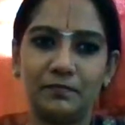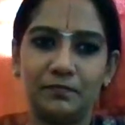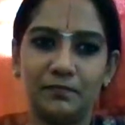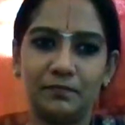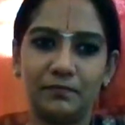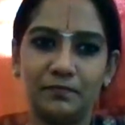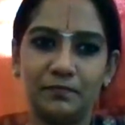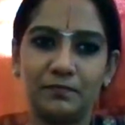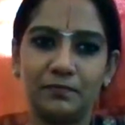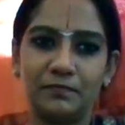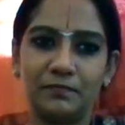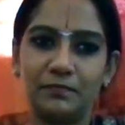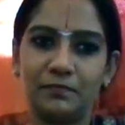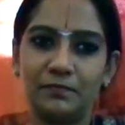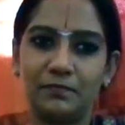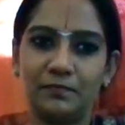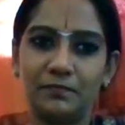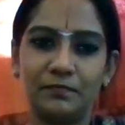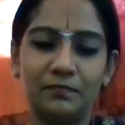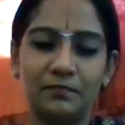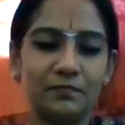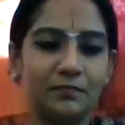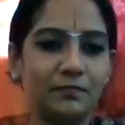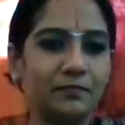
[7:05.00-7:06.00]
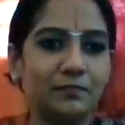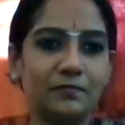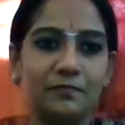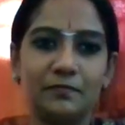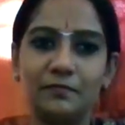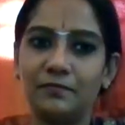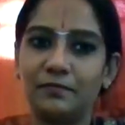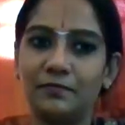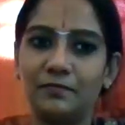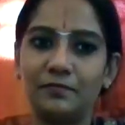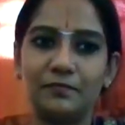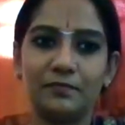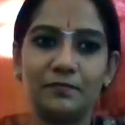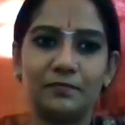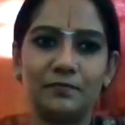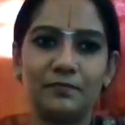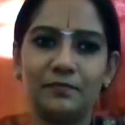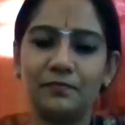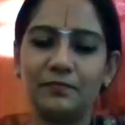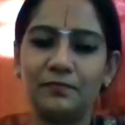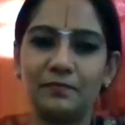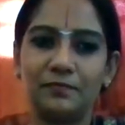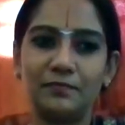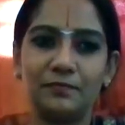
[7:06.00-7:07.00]

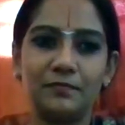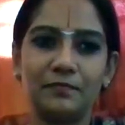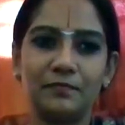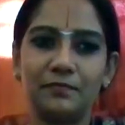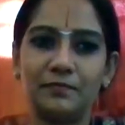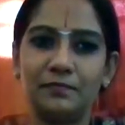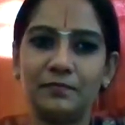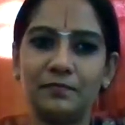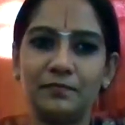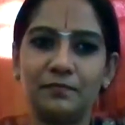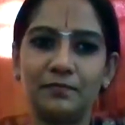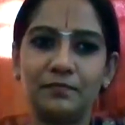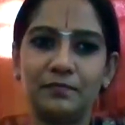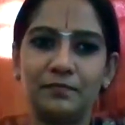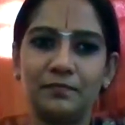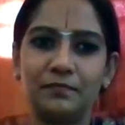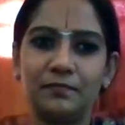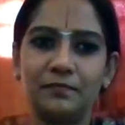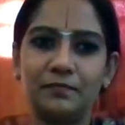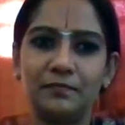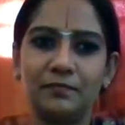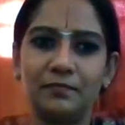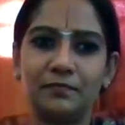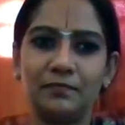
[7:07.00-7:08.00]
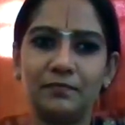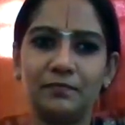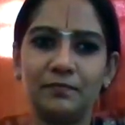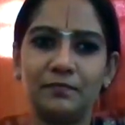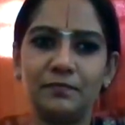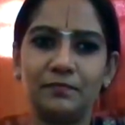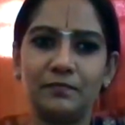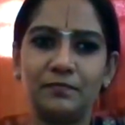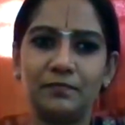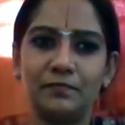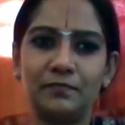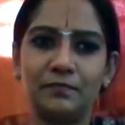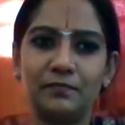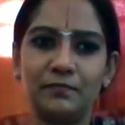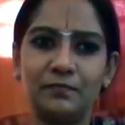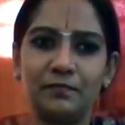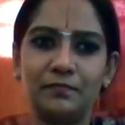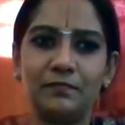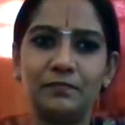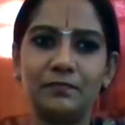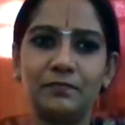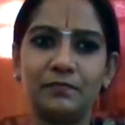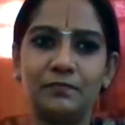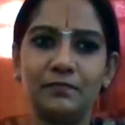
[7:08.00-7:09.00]

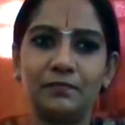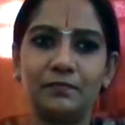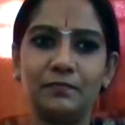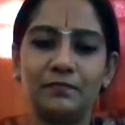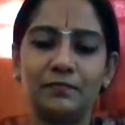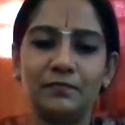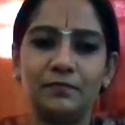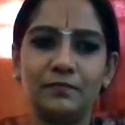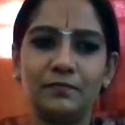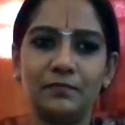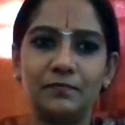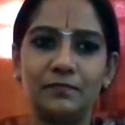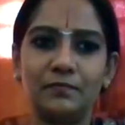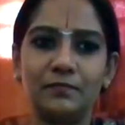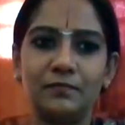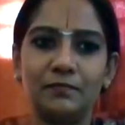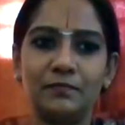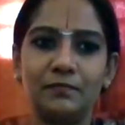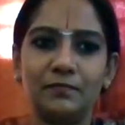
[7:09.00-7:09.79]
No words are spoken by the person on screen.